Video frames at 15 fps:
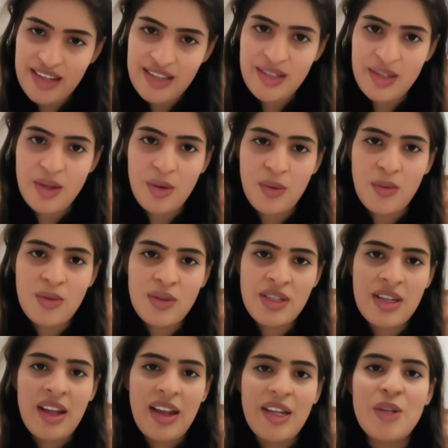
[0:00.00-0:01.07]
grows,
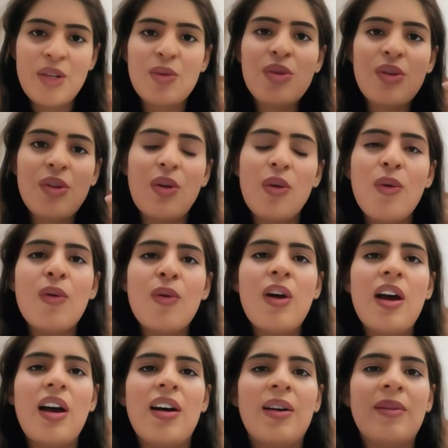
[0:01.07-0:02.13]
you
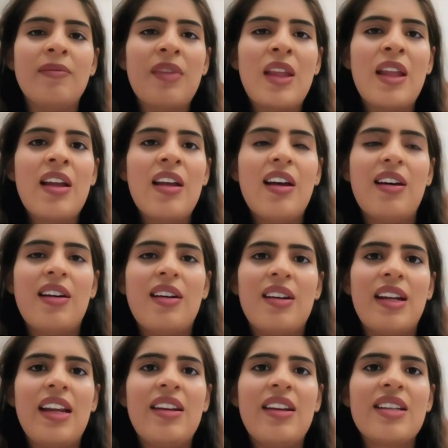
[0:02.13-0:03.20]
grow
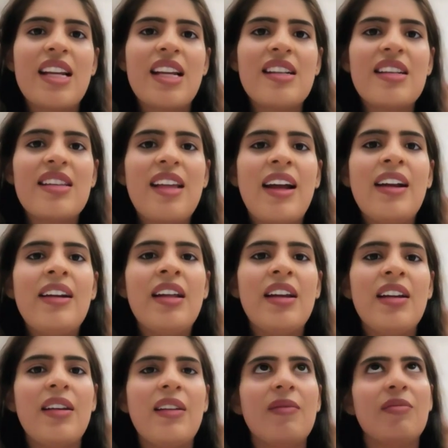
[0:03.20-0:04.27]
in a sense that
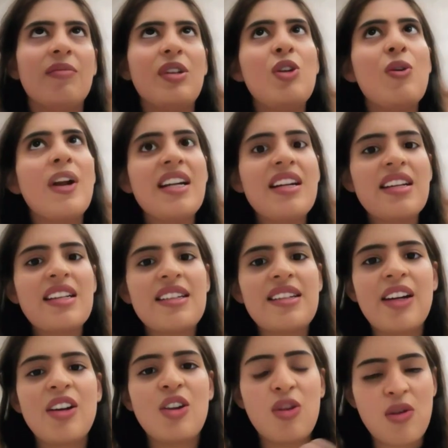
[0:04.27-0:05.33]
you
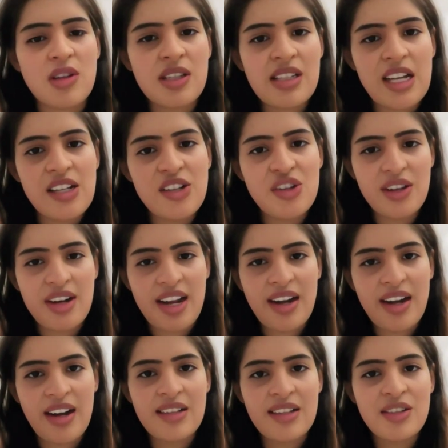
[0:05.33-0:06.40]
understand cross-culture
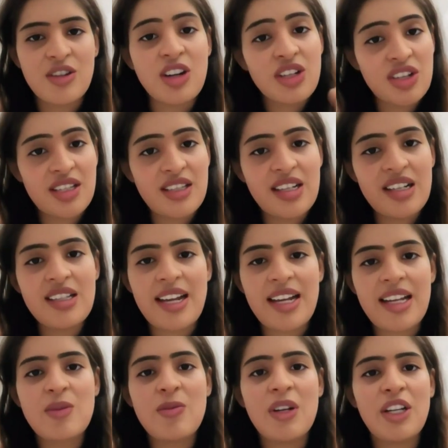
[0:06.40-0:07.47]
ideas, not just in
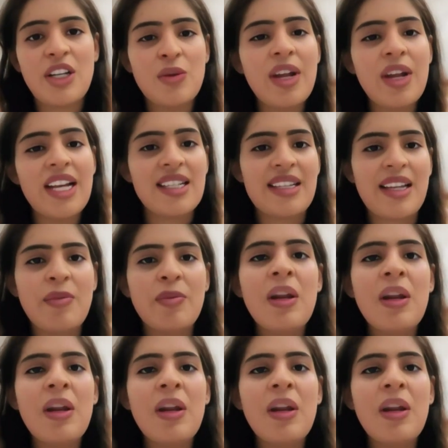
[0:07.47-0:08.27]
science, but you accept,